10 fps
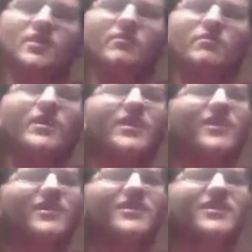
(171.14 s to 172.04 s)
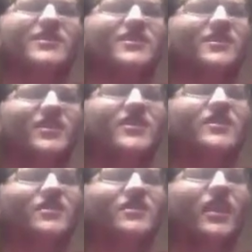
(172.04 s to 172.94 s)
But
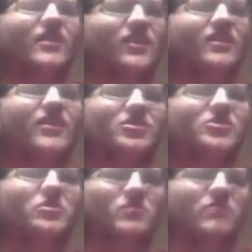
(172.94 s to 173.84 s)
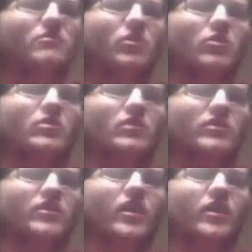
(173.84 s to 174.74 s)
I think it should have been
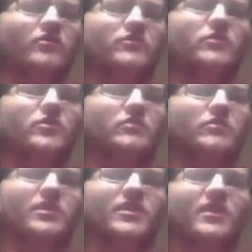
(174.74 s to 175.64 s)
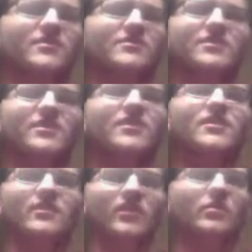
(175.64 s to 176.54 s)
more yards for him, because
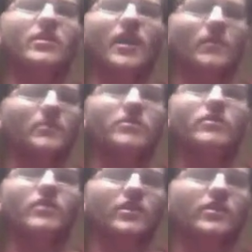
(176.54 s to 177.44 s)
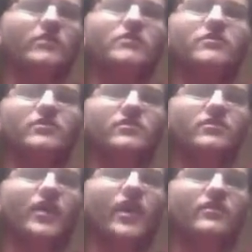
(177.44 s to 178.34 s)
there were opportunities
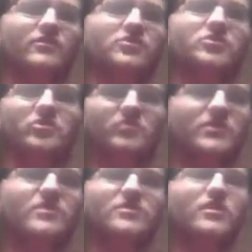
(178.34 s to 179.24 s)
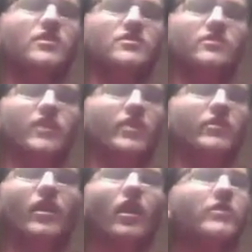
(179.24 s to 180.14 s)
that should have been seized. Okay, you're
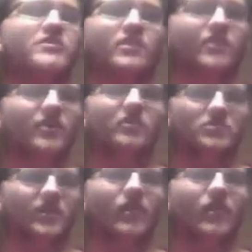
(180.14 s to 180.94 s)
not always going to get those kind of